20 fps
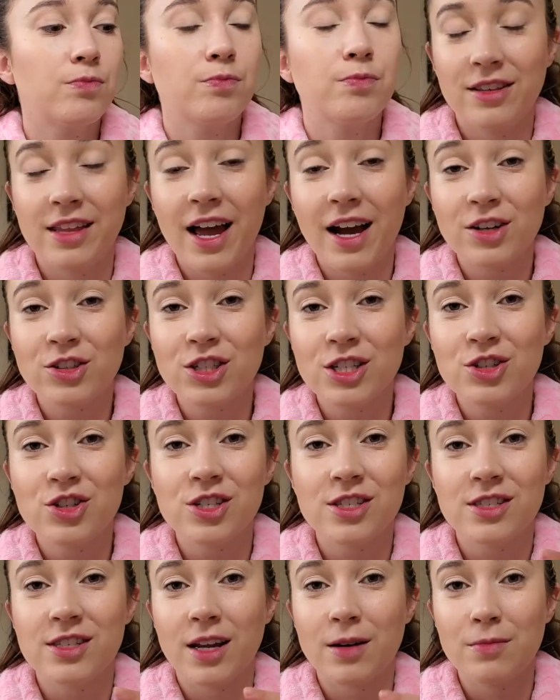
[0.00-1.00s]
They actually
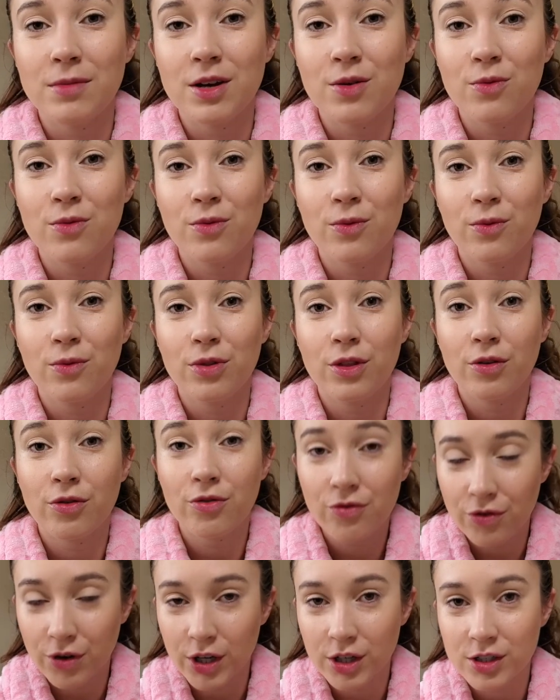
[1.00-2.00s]
just sent me the
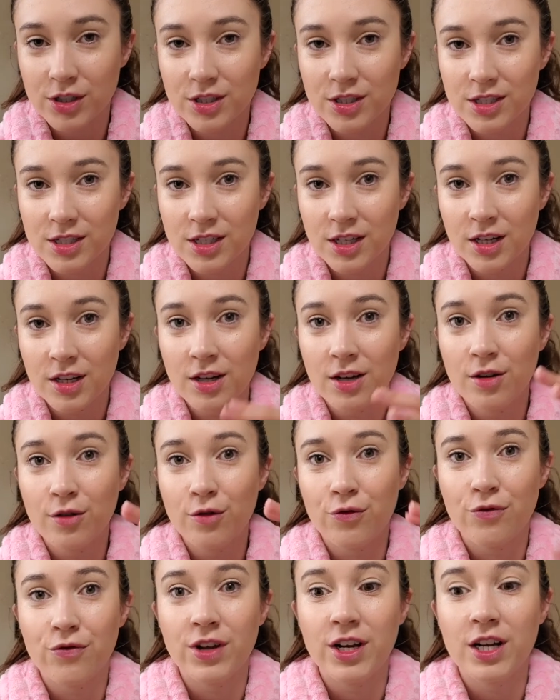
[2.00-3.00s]
first
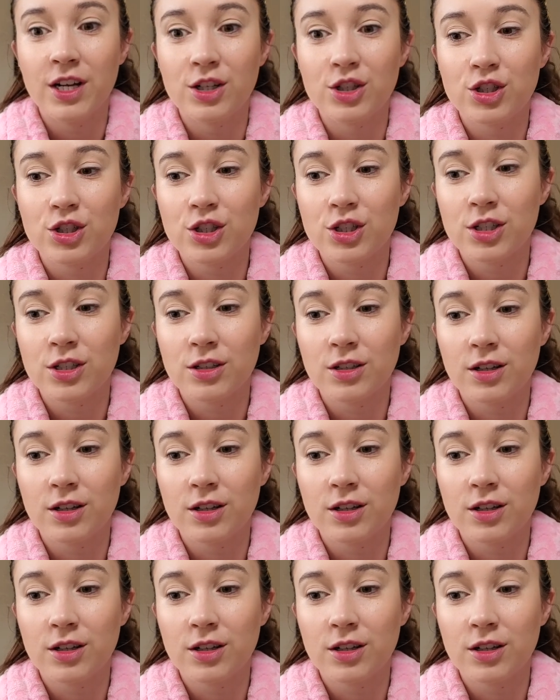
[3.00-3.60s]
finished